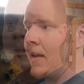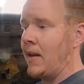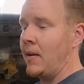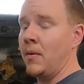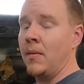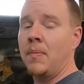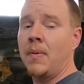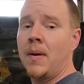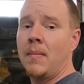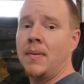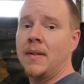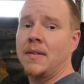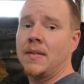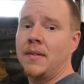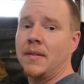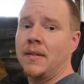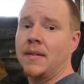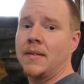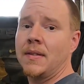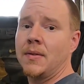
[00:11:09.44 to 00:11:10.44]
I will probably
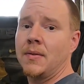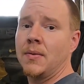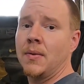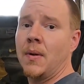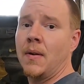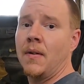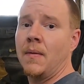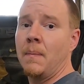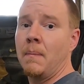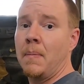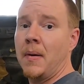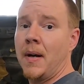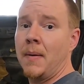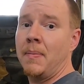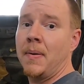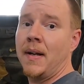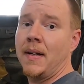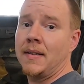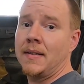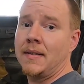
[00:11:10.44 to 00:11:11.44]
turn this into a
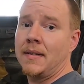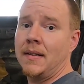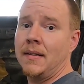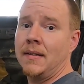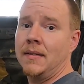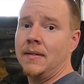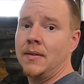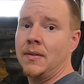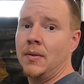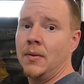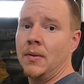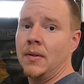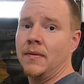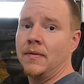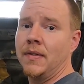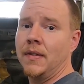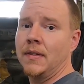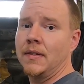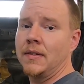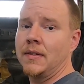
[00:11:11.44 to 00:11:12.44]
bypass style
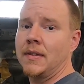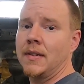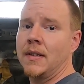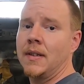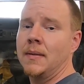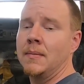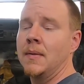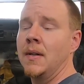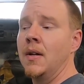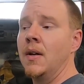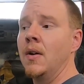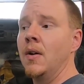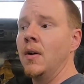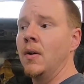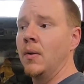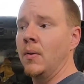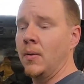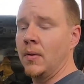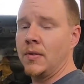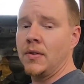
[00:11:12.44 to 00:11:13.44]
coolant filter setup,
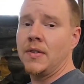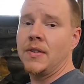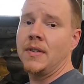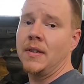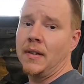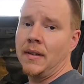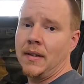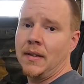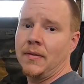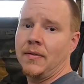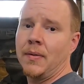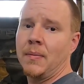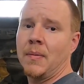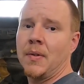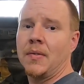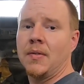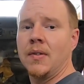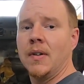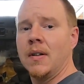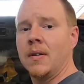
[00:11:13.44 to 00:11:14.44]
or just delete it from
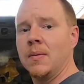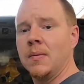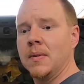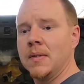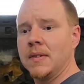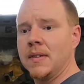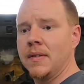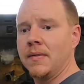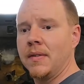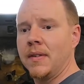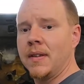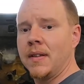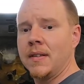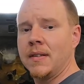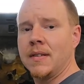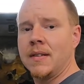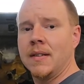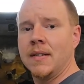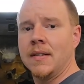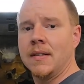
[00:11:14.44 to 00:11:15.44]
the truck once
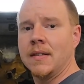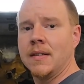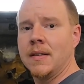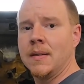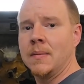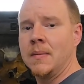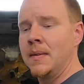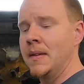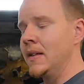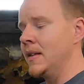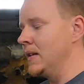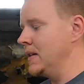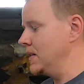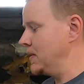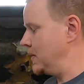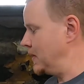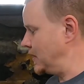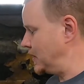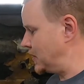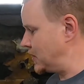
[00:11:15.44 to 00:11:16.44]
everything's cleaned up
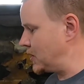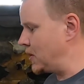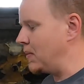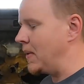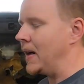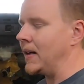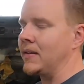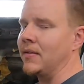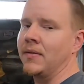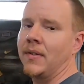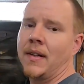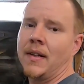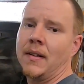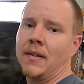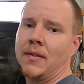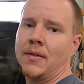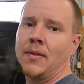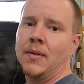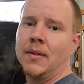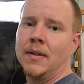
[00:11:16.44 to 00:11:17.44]
and just go back to
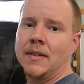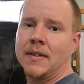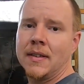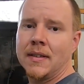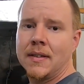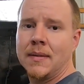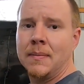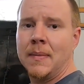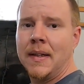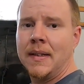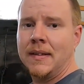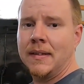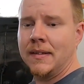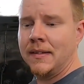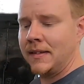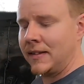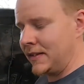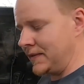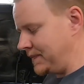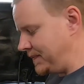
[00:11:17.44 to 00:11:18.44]
regular cooling system
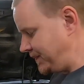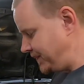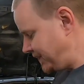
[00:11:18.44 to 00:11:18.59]
maintenance,